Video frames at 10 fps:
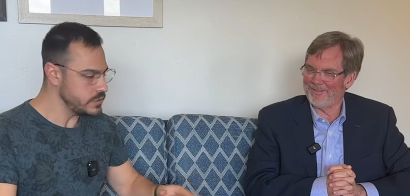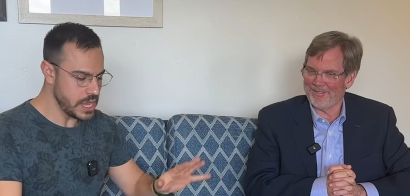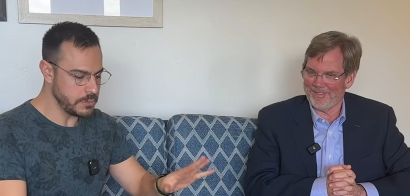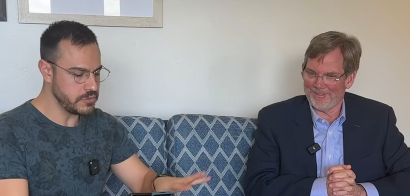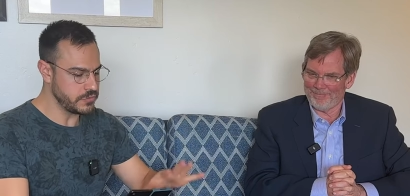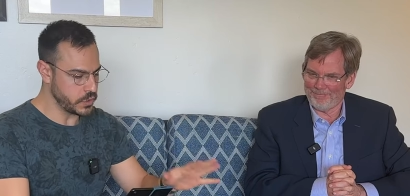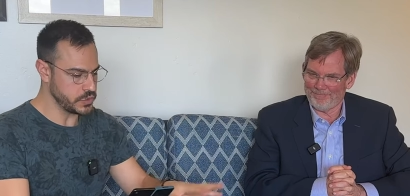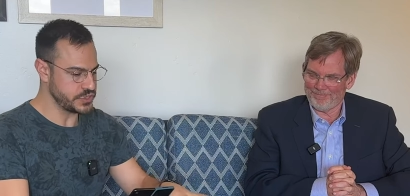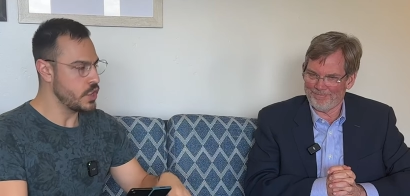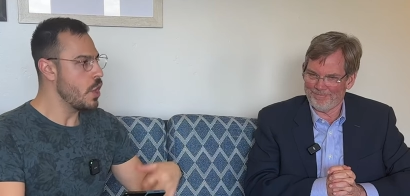Speaker 1: tell me
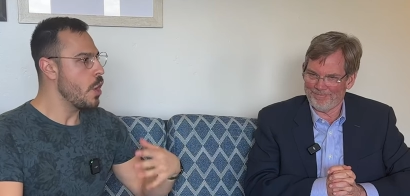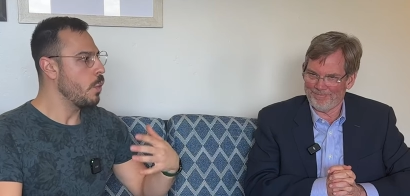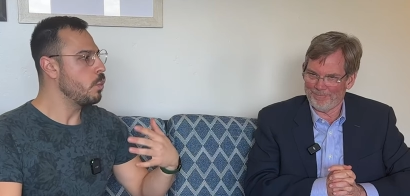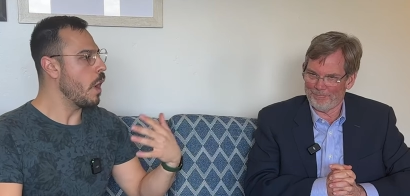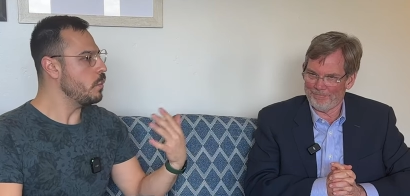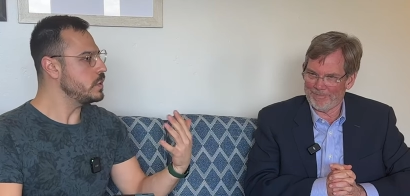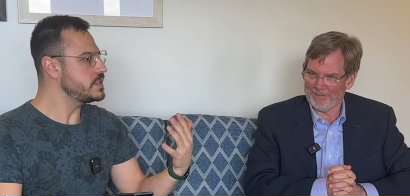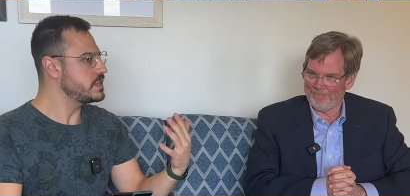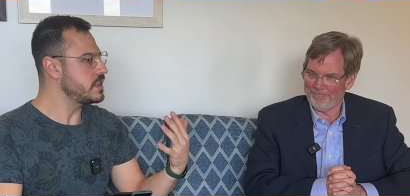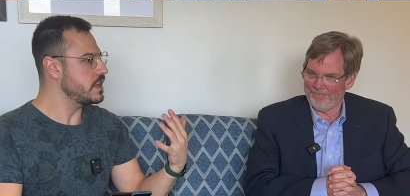first, what
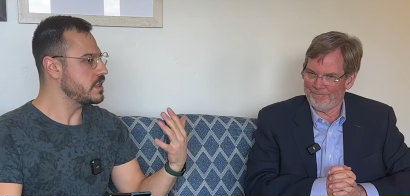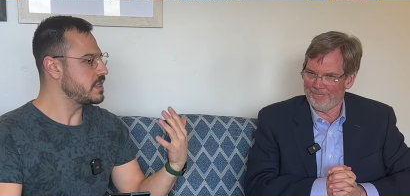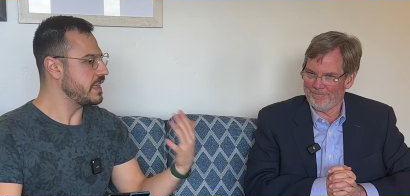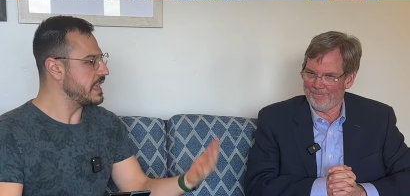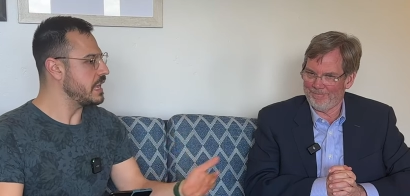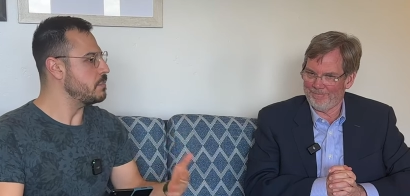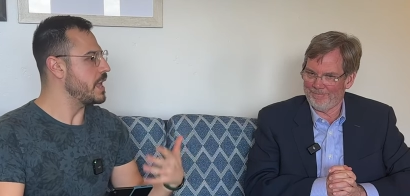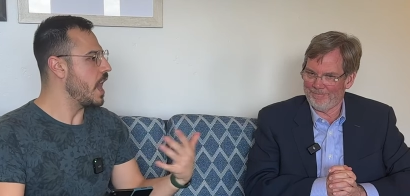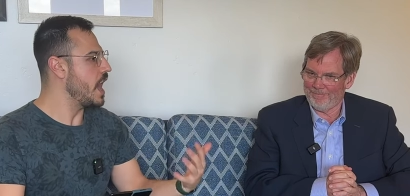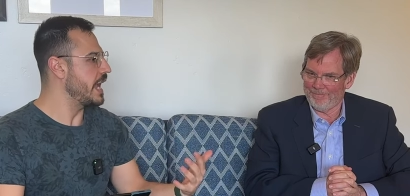was the thinking
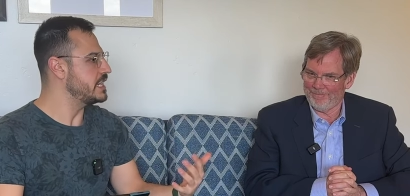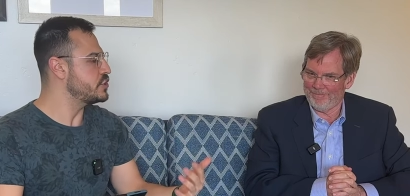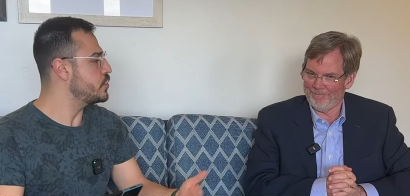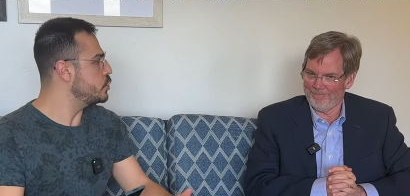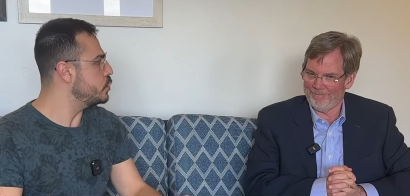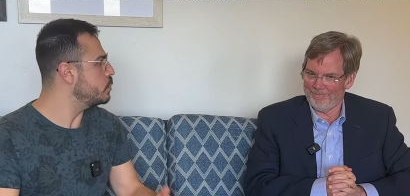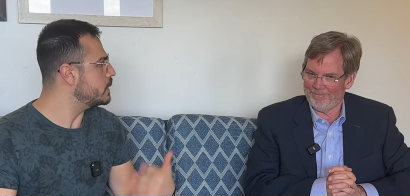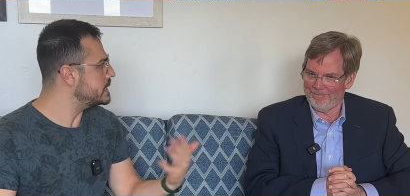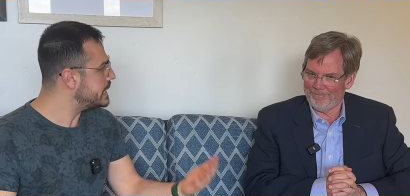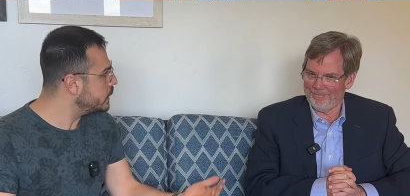behind the new
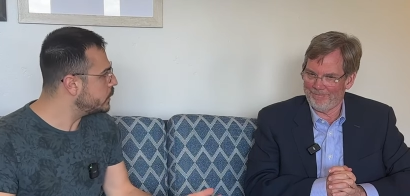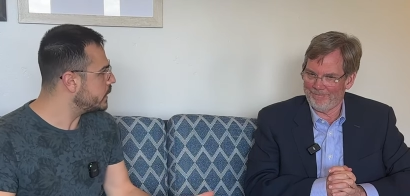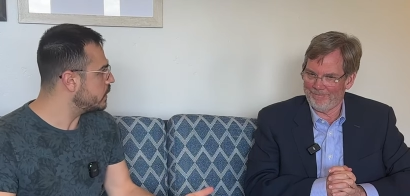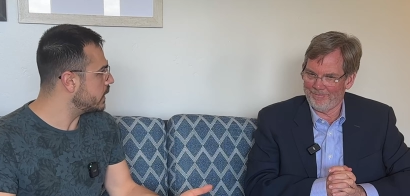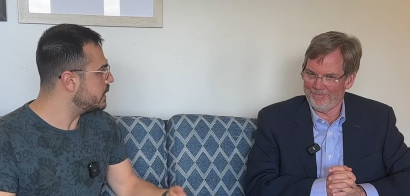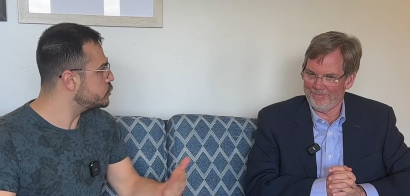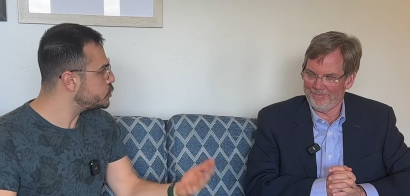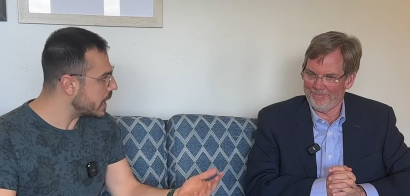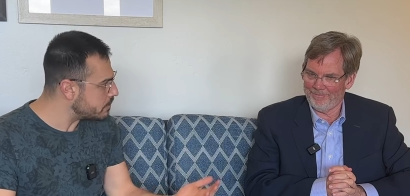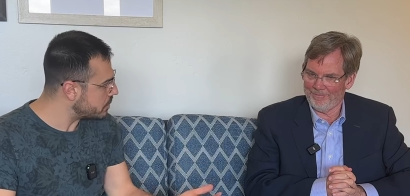material and
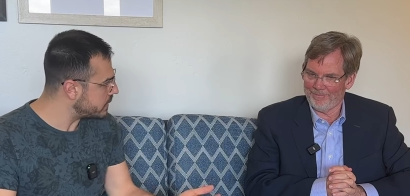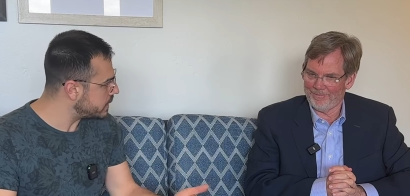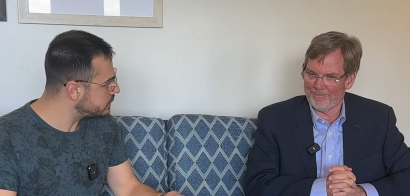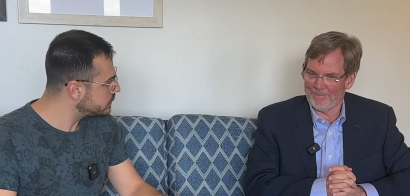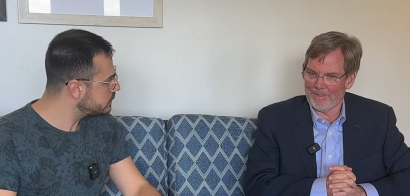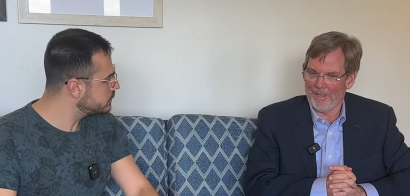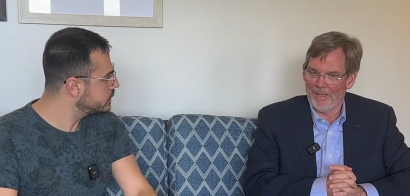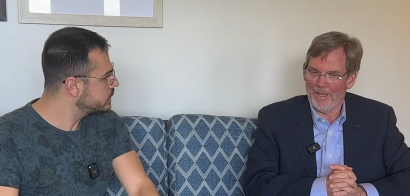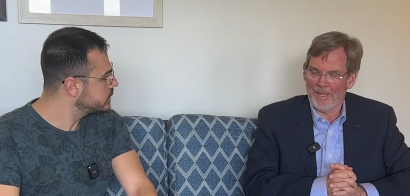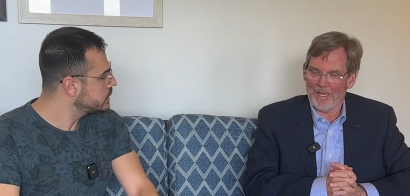shape of it?
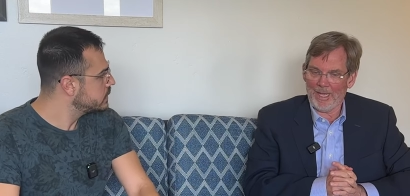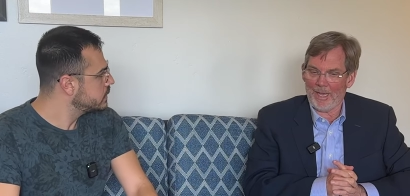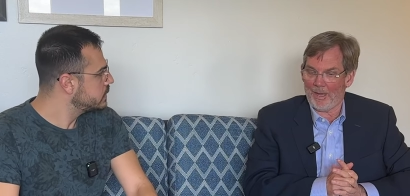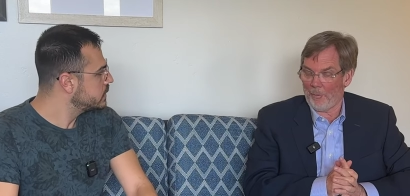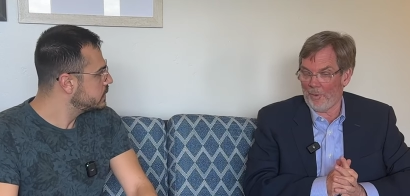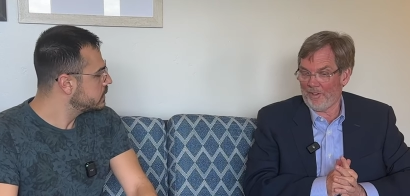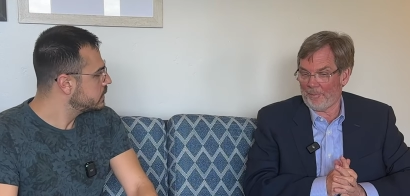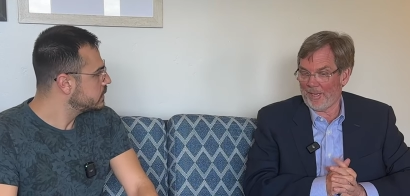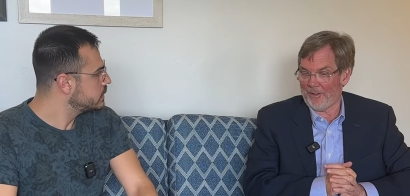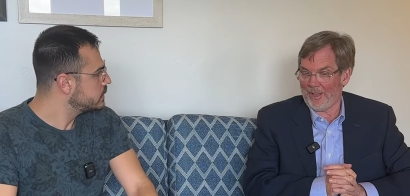
Speaker 2: Yeah, we
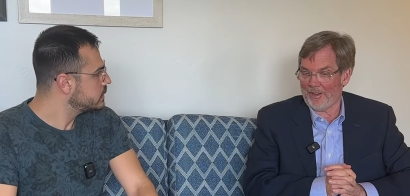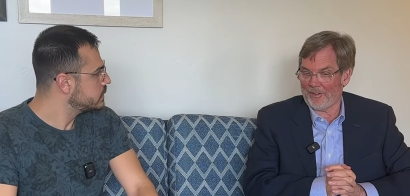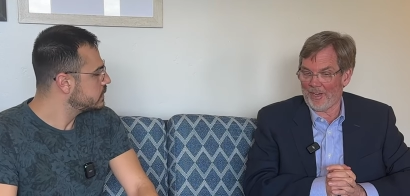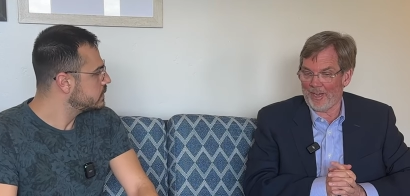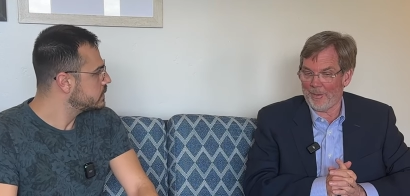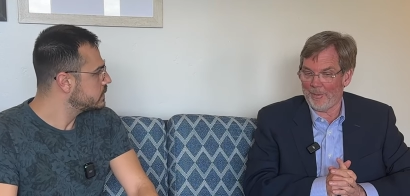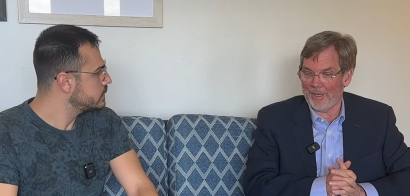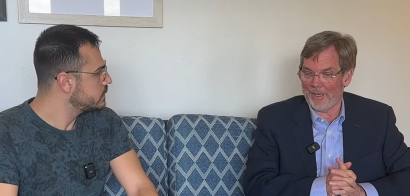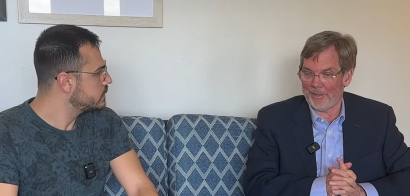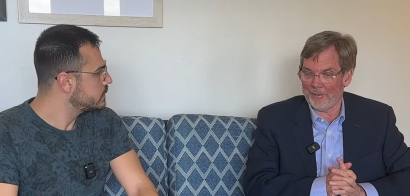spent a lot of time
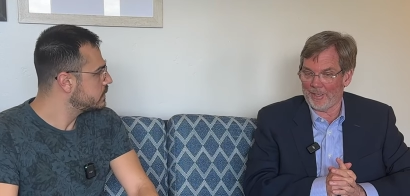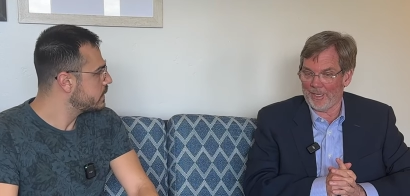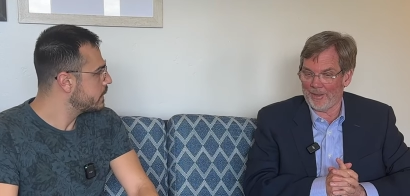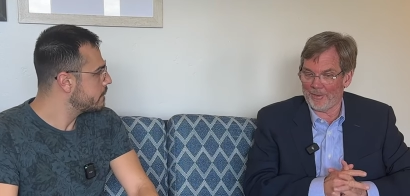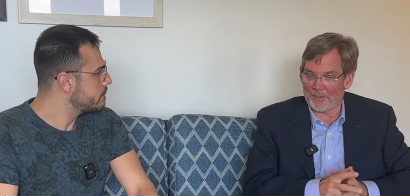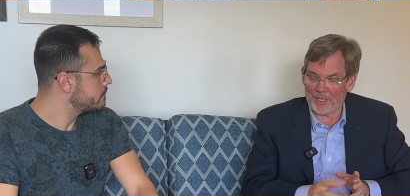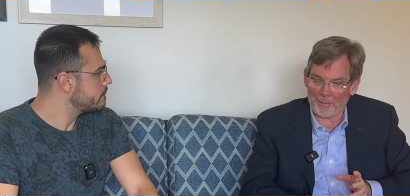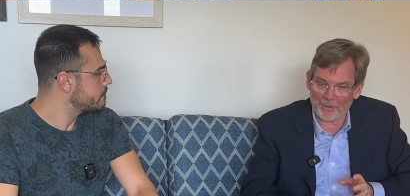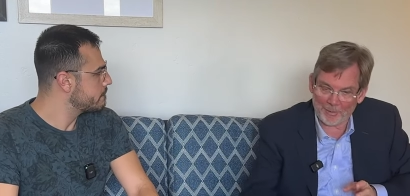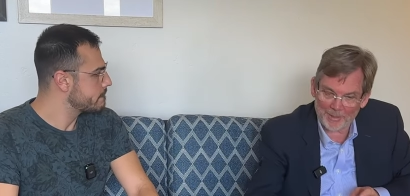uh, looking at the
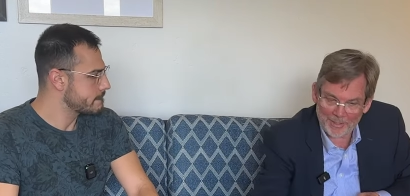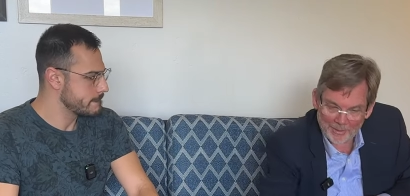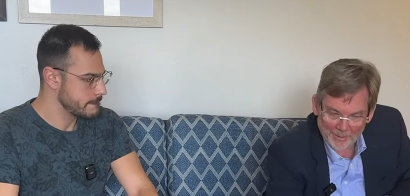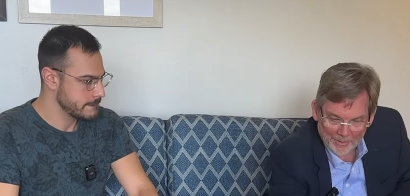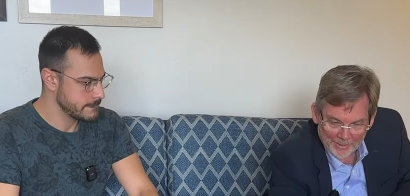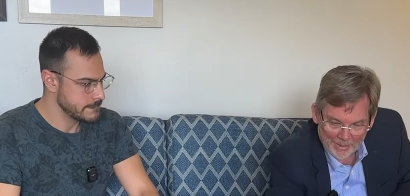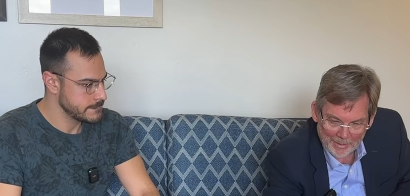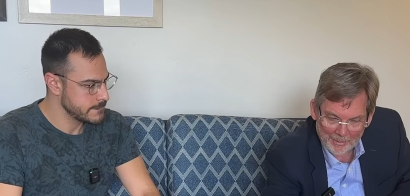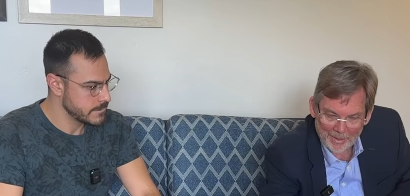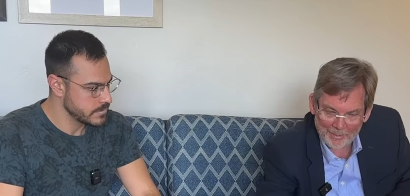shape and the material.
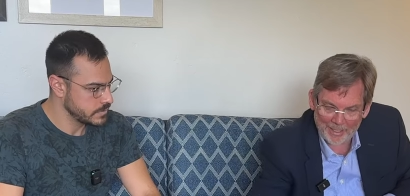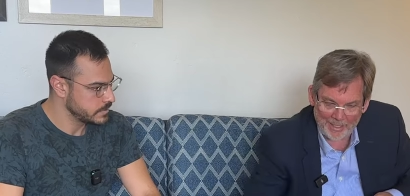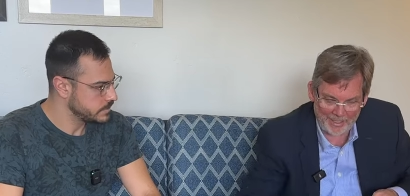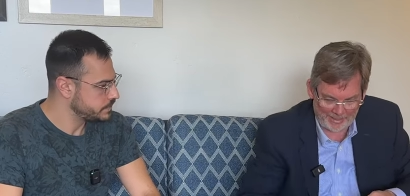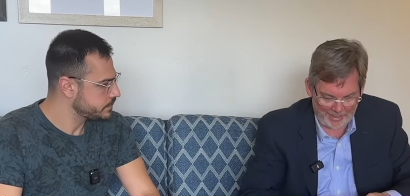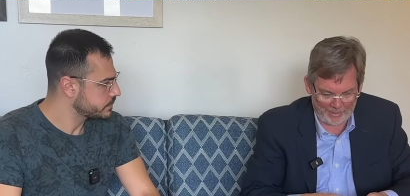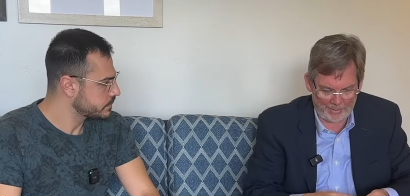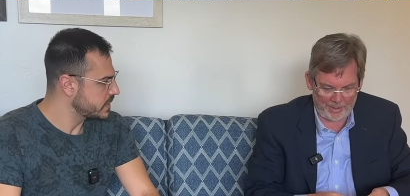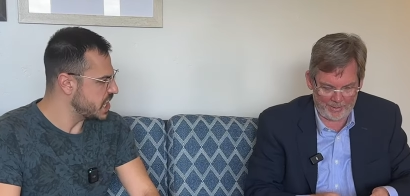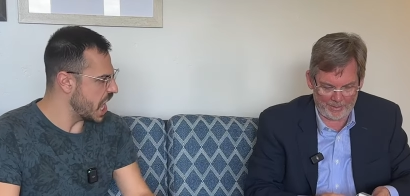I, am going to get it
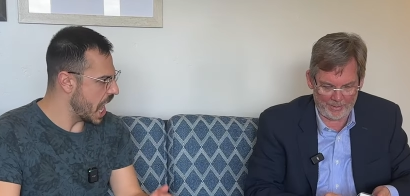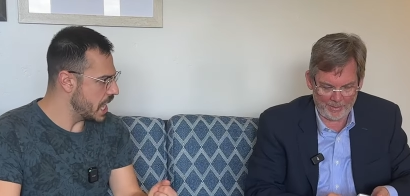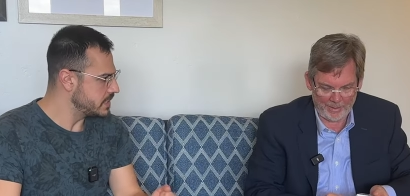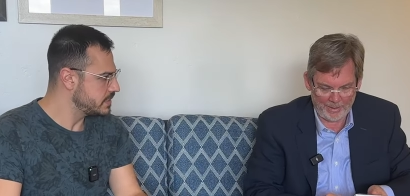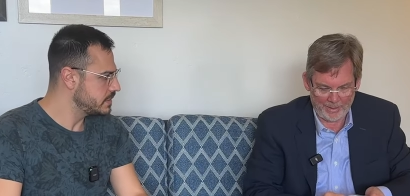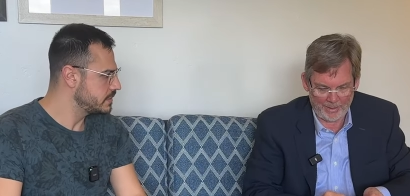out here. Yes.